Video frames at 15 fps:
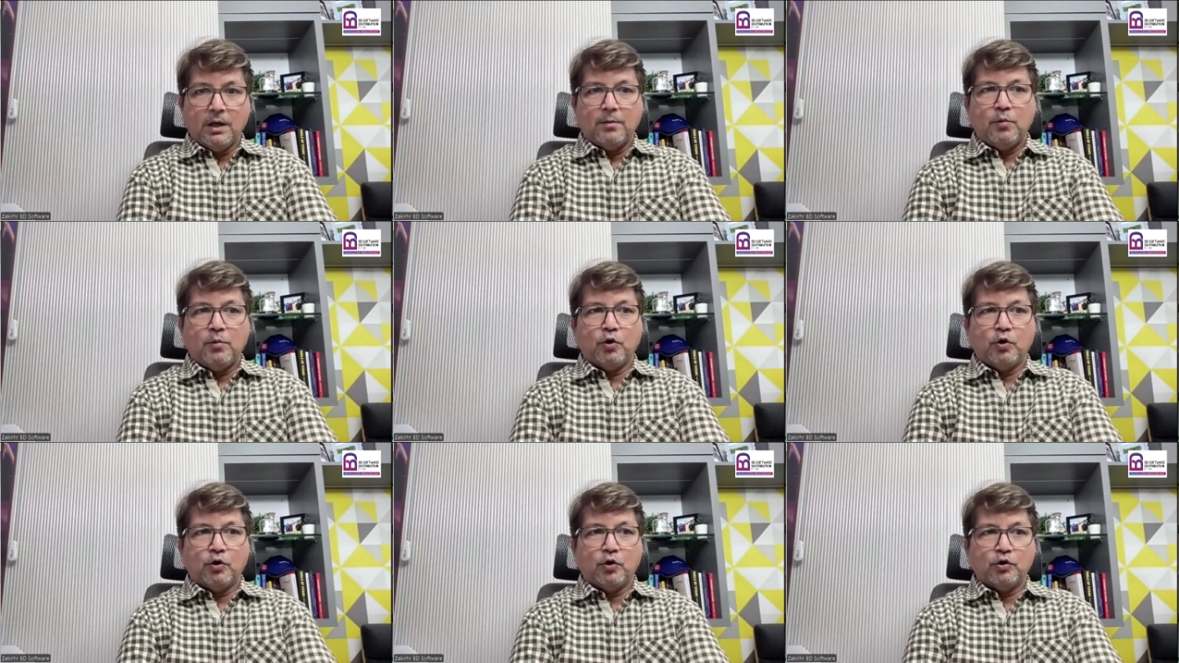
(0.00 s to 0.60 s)

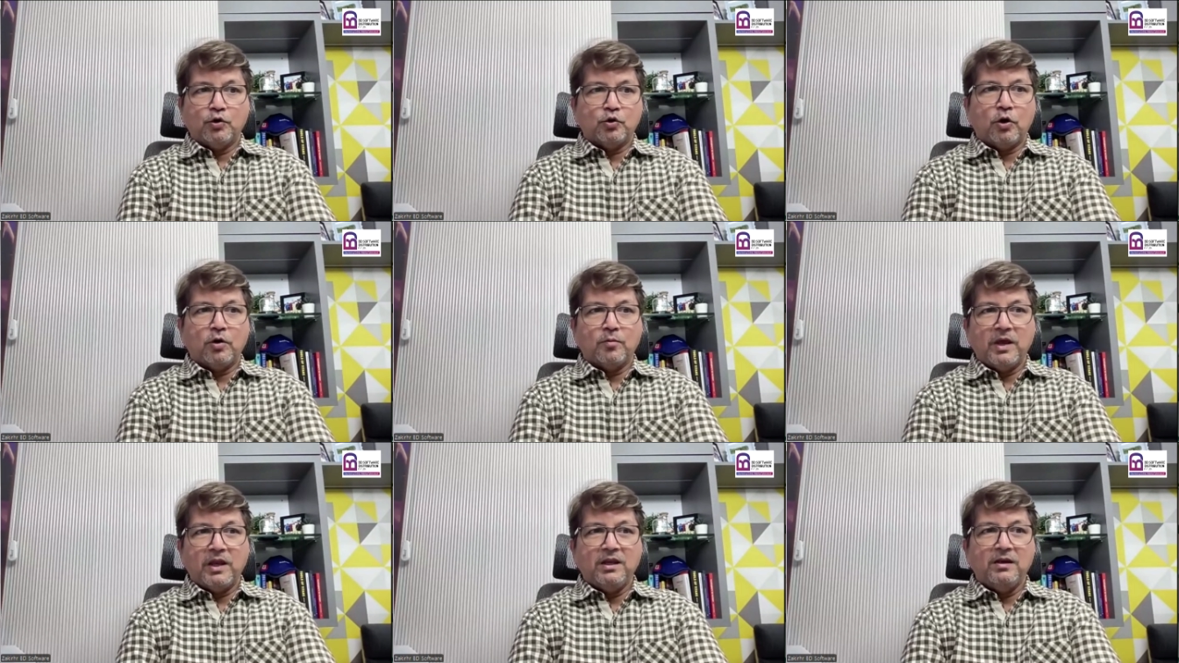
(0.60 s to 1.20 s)
because
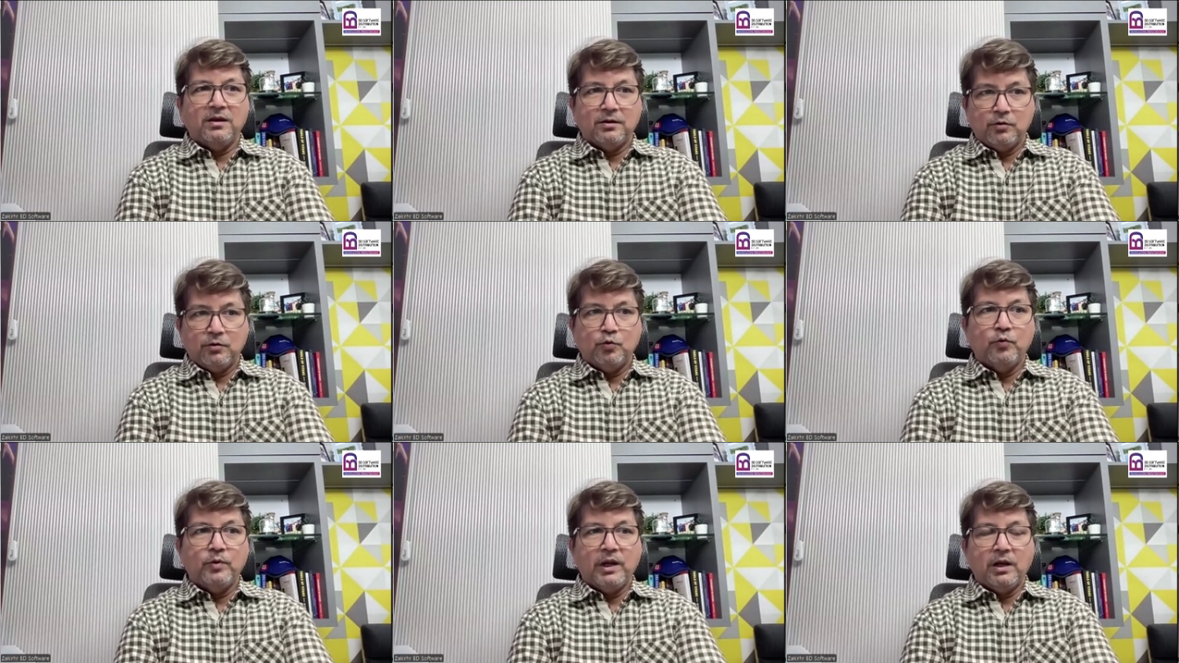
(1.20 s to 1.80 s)
you
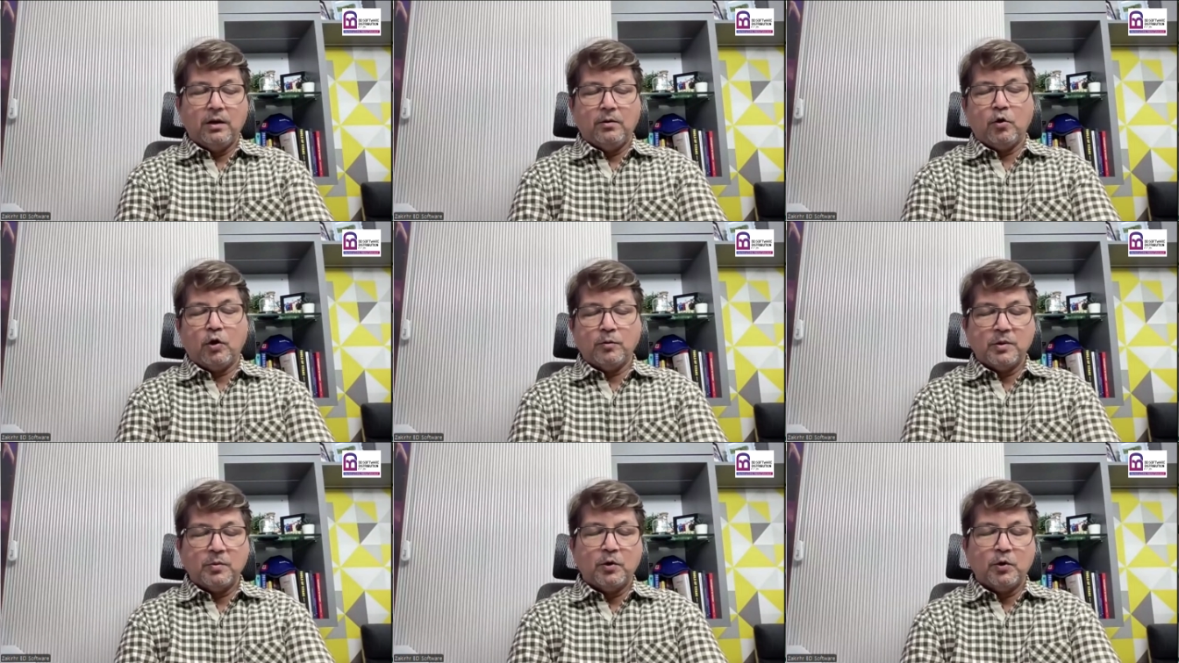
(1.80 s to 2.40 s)
will not
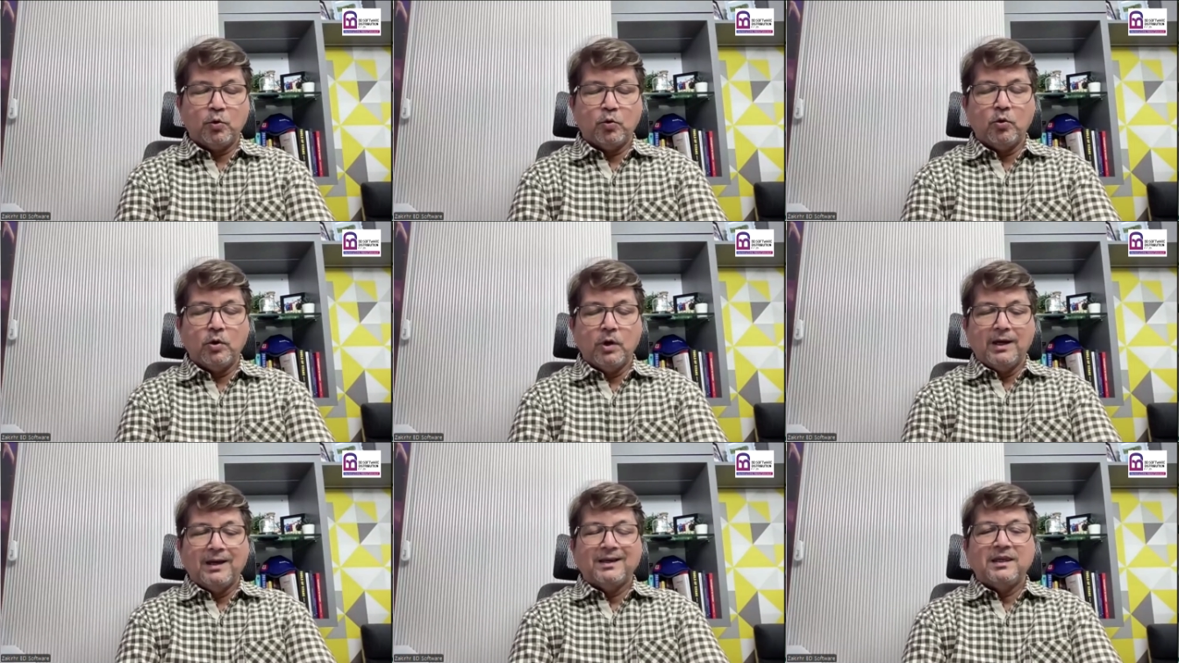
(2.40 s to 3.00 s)
be able to
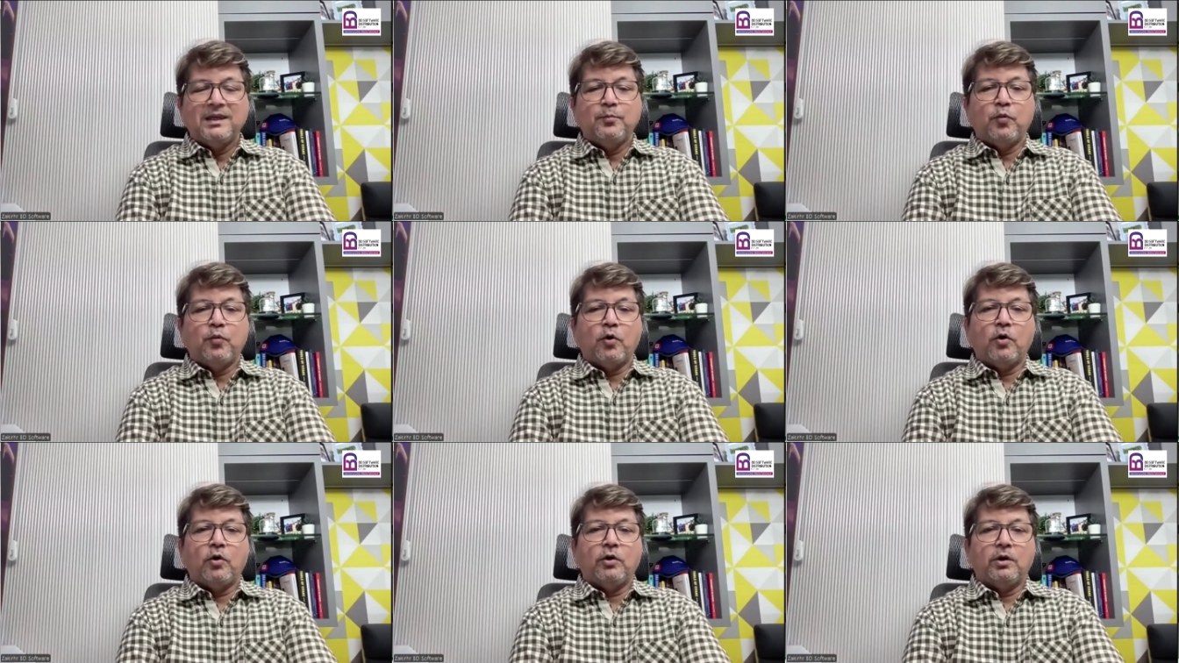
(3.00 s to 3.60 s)
keep
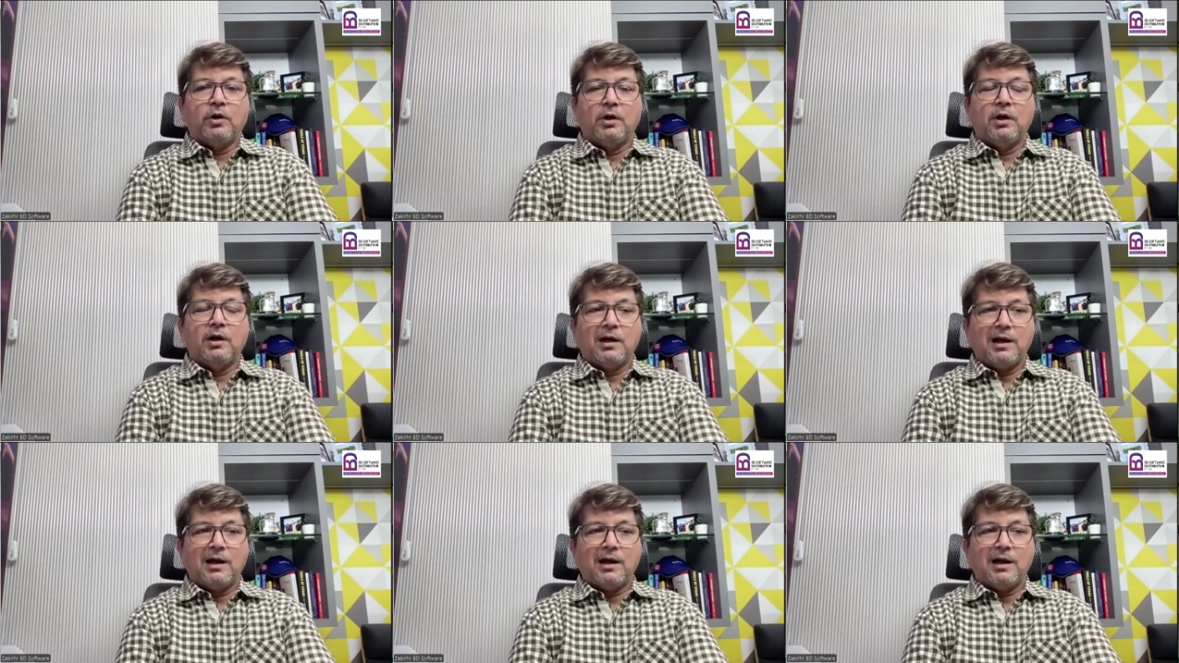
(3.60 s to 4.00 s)
on